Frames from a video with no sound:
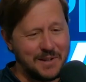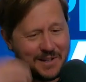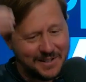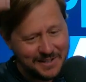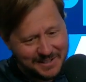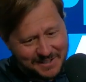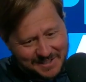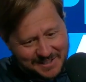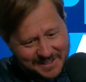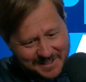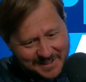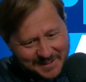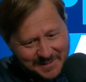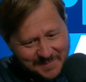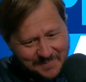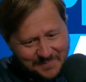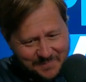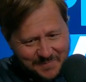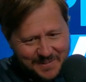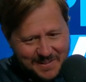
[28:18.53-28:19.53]
because
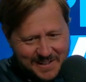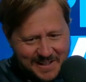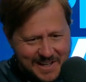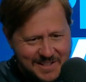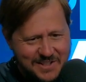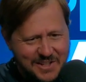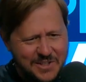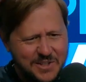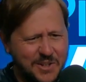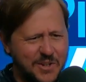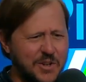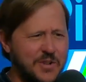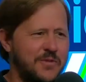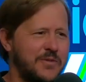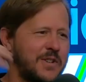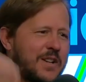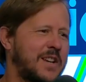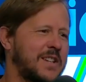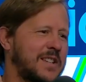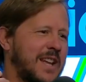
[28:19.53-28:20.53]
it's just good
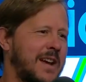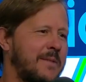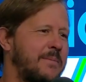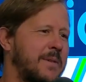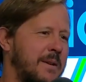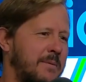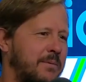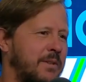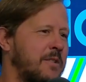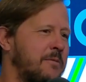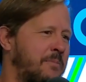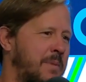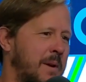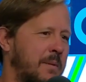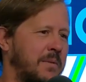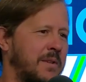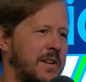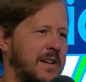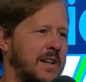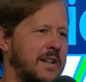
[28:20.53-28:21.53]
because I believe
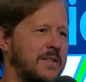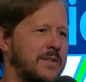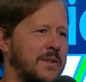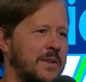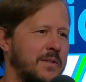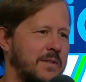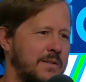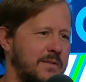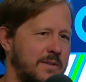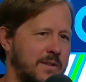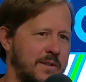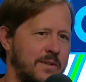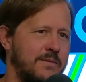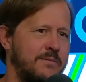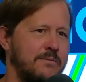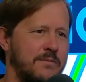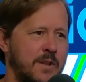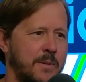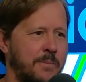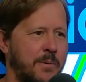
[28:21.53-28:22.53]
people need to get to know
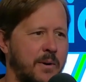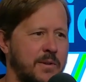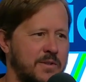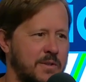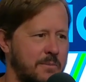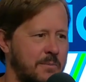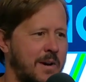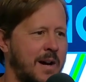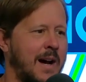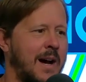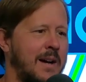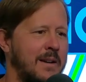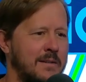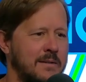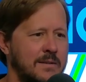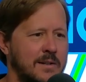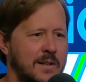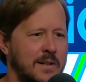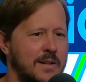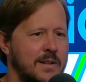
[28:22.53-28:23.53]
the person
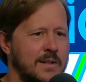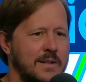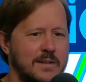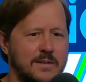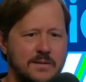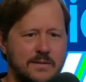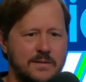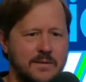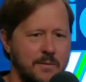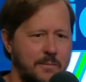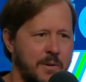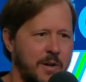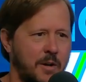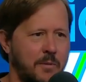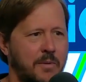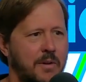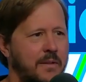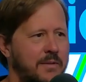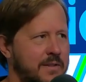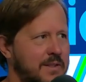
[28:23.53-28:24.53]
behind the
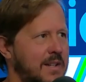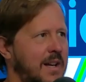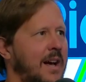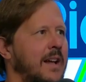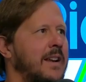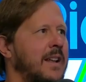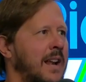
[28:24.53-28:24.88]
pickleball facade,